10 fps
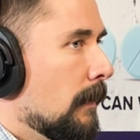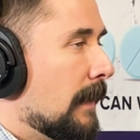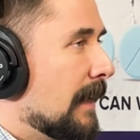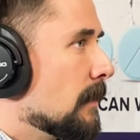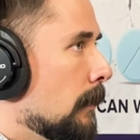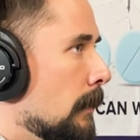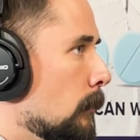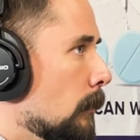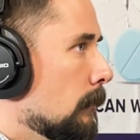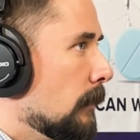That's
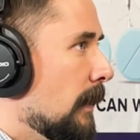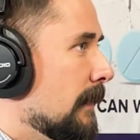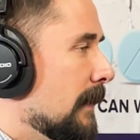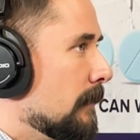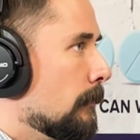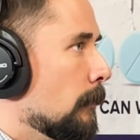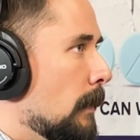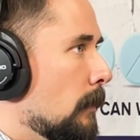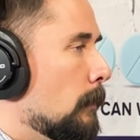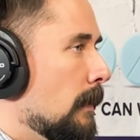unequal, right? That for
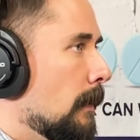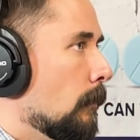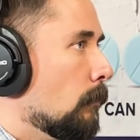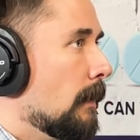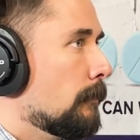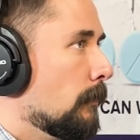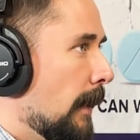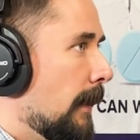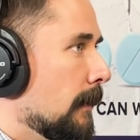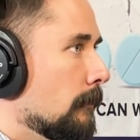me would be a red
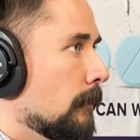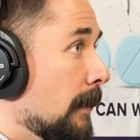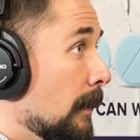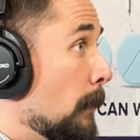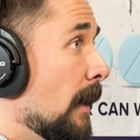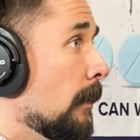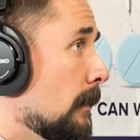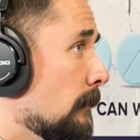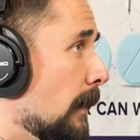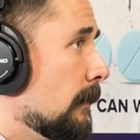flag and a
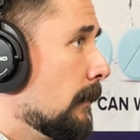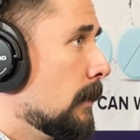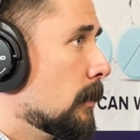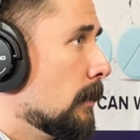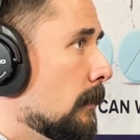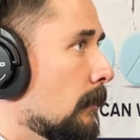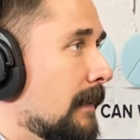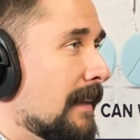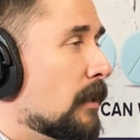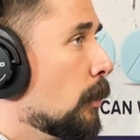parity violation,
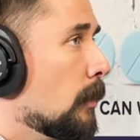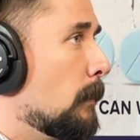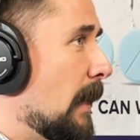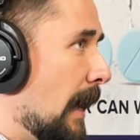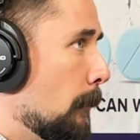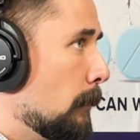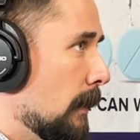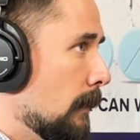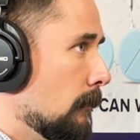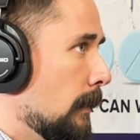and that shouldn't be
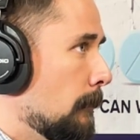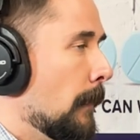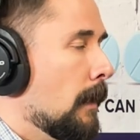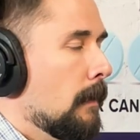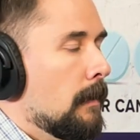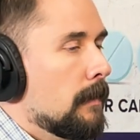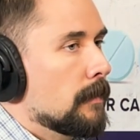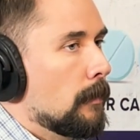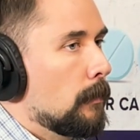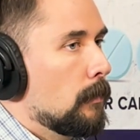happening, right?
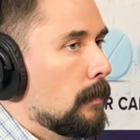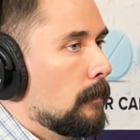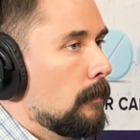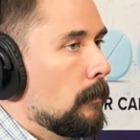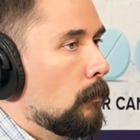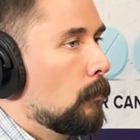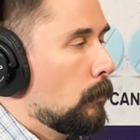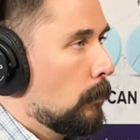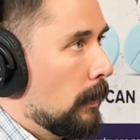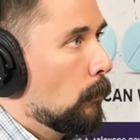So
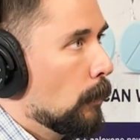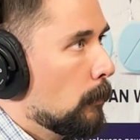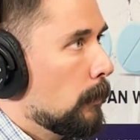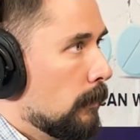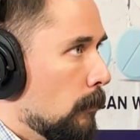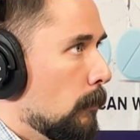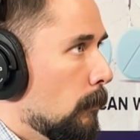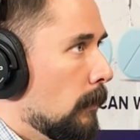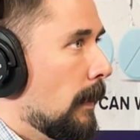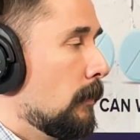we can work with you
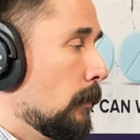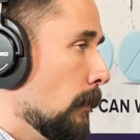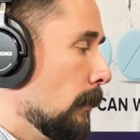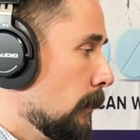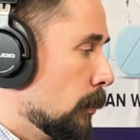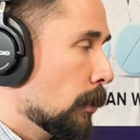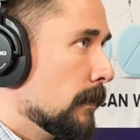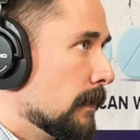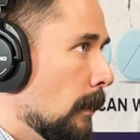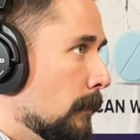and your
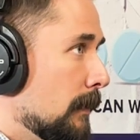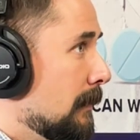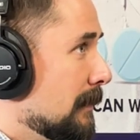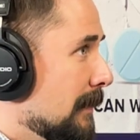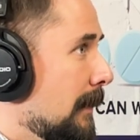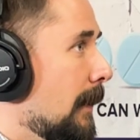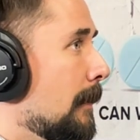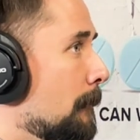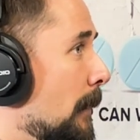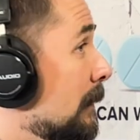insurance company and say,
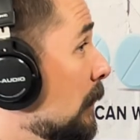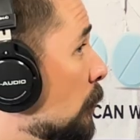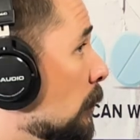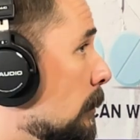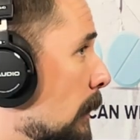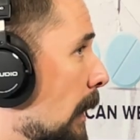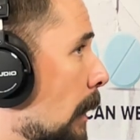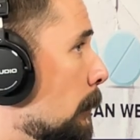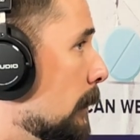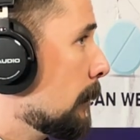hey, this shouldn't be
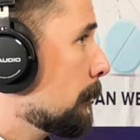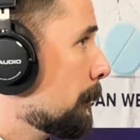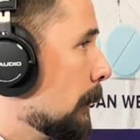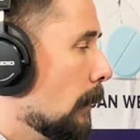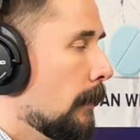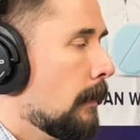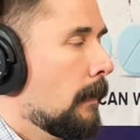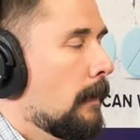happening, right?